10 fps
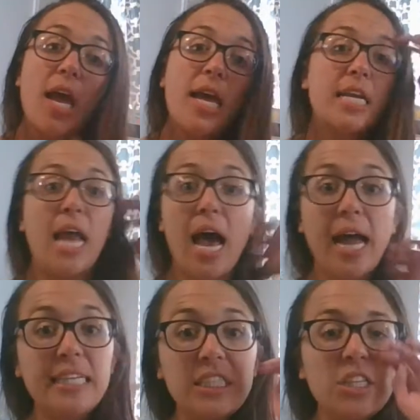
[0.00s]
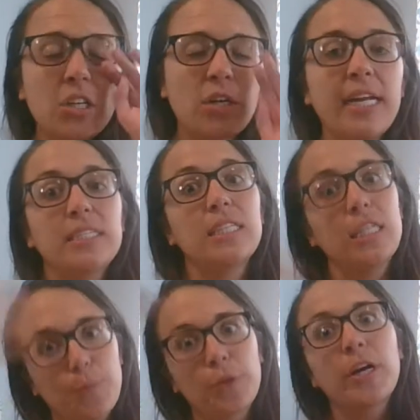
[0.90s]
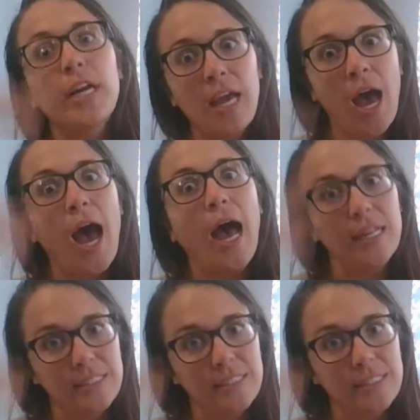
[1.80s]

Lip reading: 90 degrees is pretty hot.